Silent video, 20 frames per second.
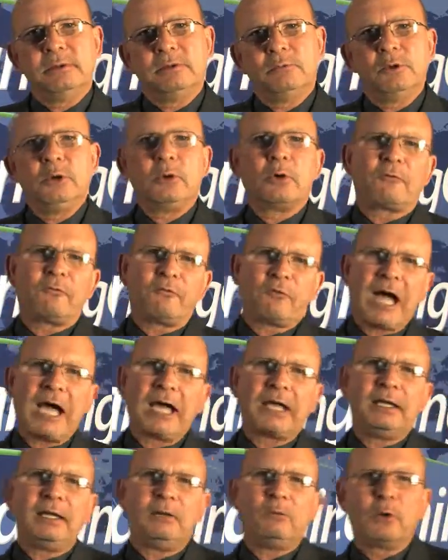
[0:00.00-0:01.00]
When you were
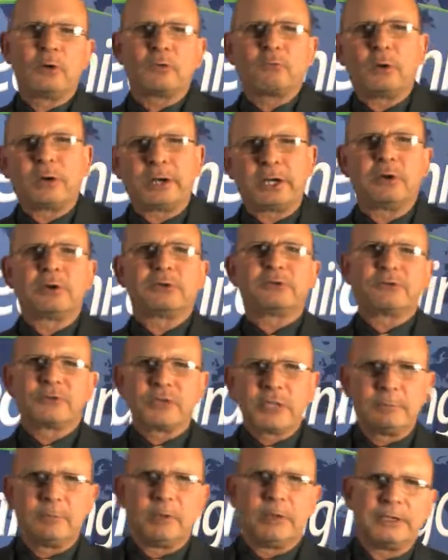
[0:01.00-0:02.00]
fighting with one of your
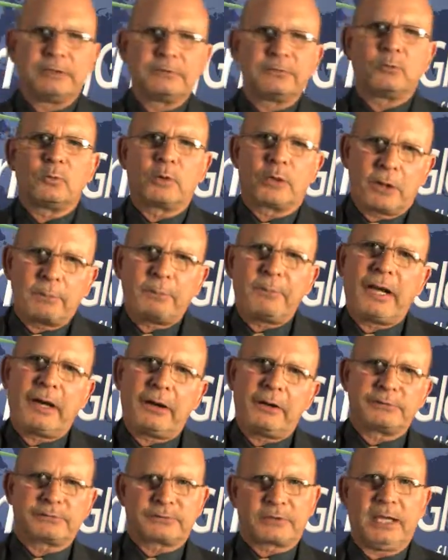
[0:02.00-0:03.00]
siblings and one of your
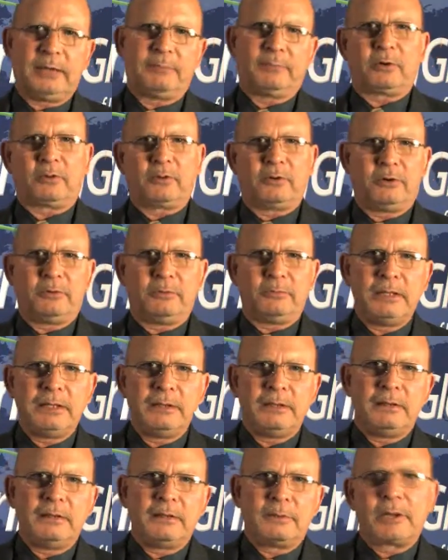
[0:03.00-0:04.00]
parents came in the room,
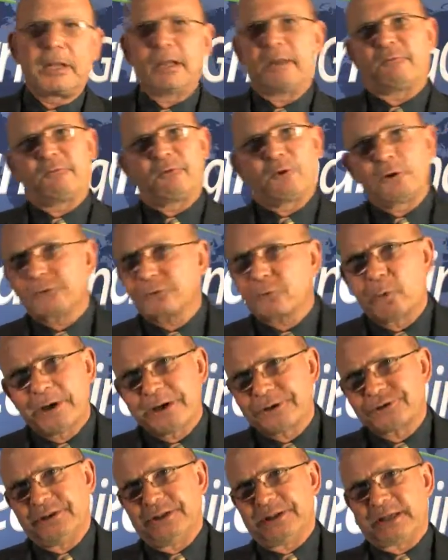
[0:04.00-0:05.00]
probably the first
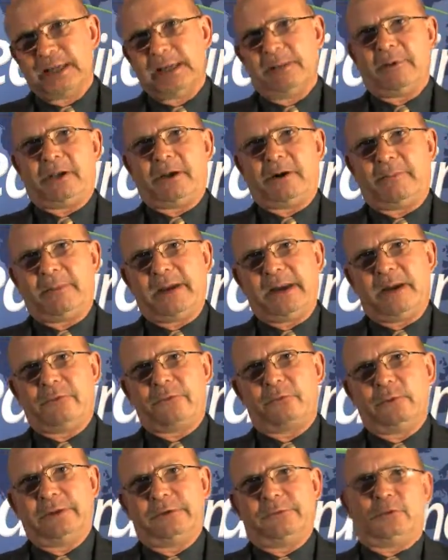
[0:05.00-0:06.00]
question that came out of their
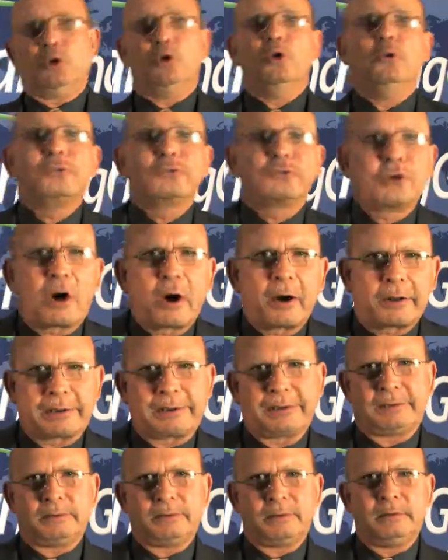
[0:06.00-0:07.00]
mouth was, who started
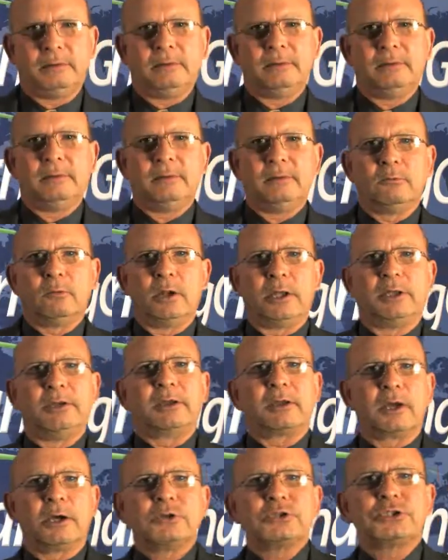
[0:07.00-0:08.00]
it? Well, in
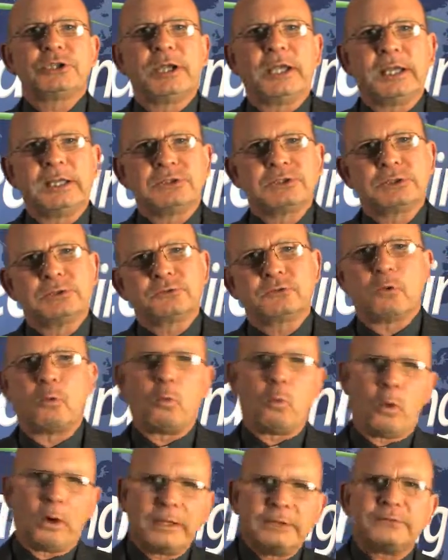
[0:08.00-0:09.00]
negotiations,
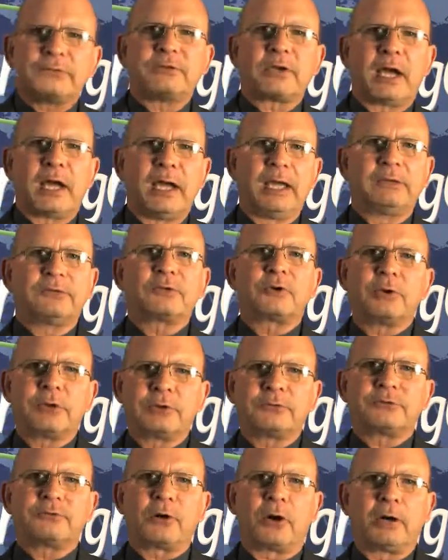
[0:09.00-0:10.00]
one side's going
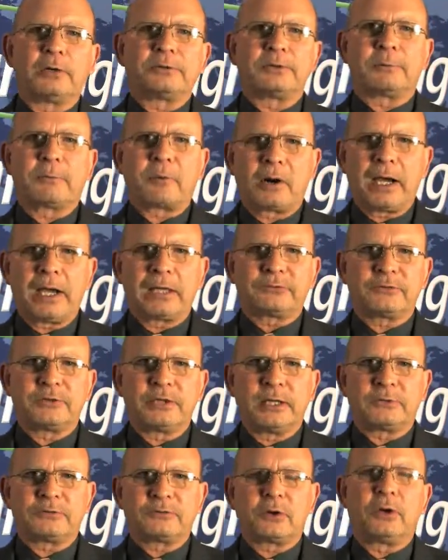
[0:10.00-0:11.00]
to start the
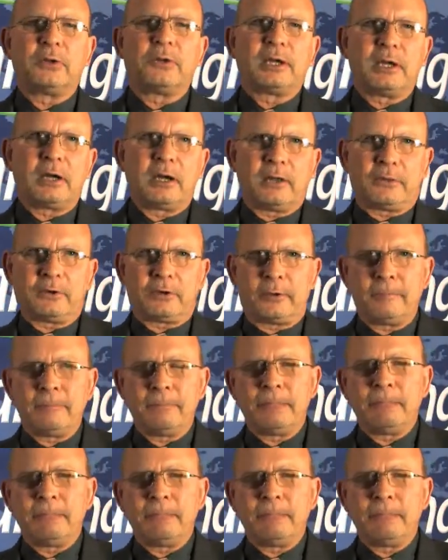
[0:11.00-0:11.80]
process or the other.